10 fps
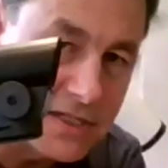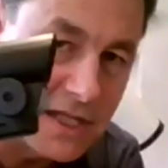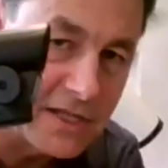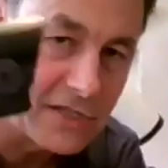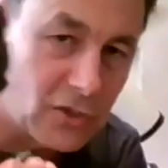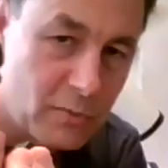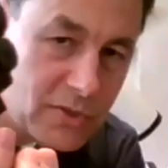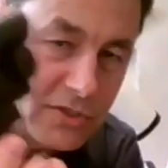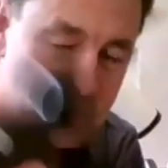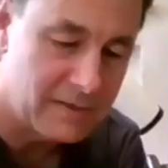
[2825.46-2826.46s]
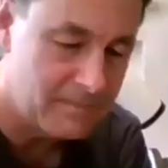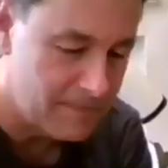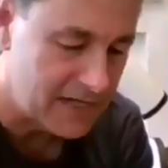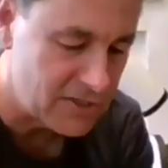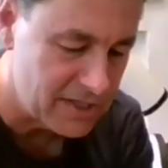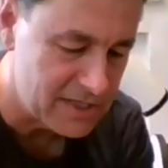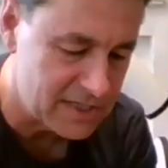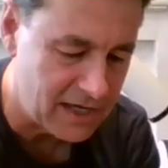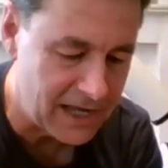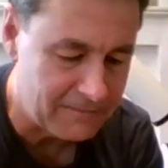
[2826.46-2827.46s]
telescope so you can match to the
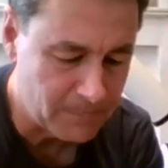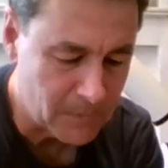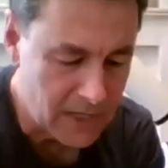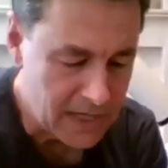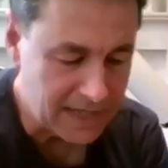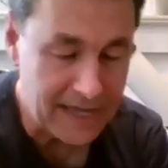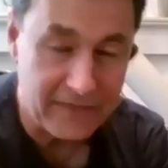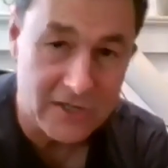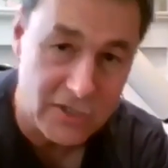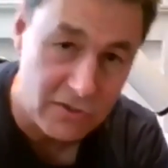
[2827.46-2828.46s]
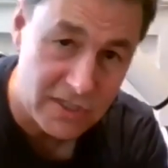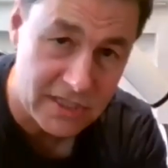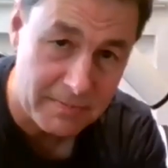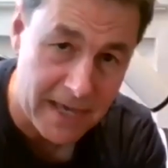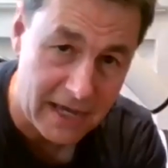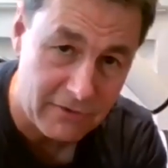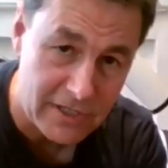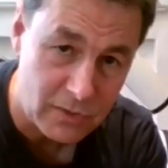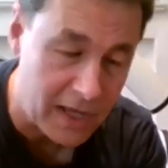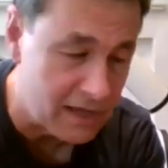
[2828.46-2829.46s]
sky. And again, this uses a battery
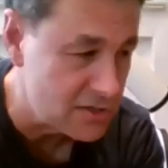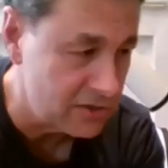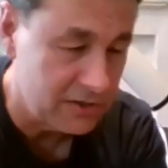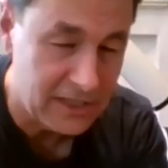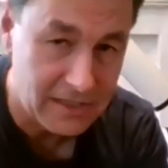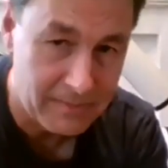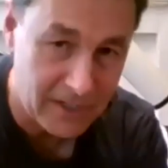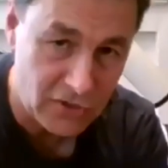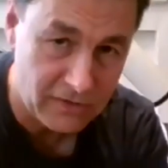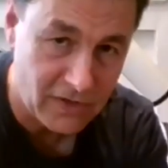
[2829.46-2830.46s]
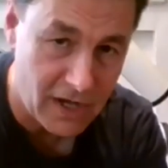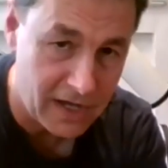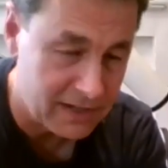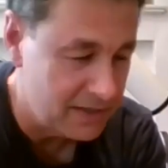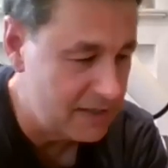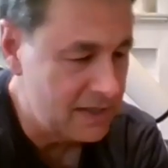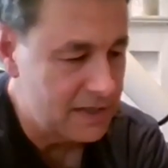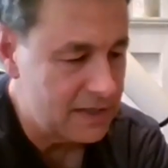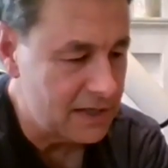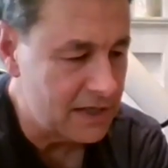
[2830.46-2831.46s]
as well. So you need to make sure you've got
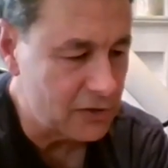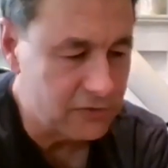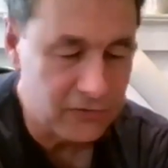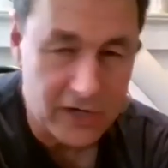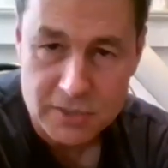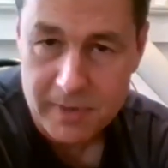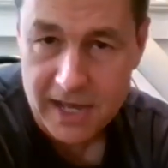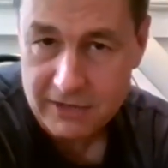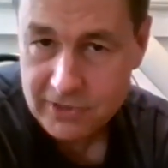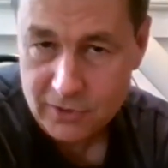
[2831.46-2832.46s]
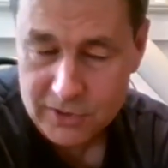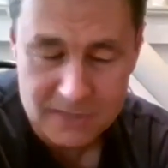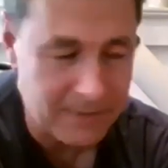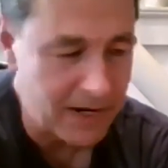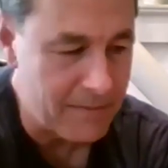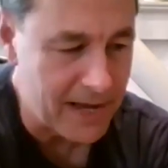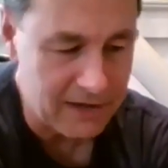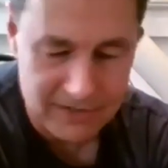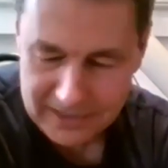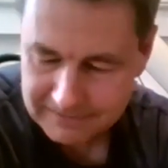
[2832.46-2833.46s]
a fresh battery or a spare
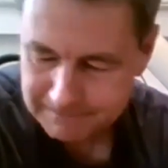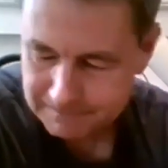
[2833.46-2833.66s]
battery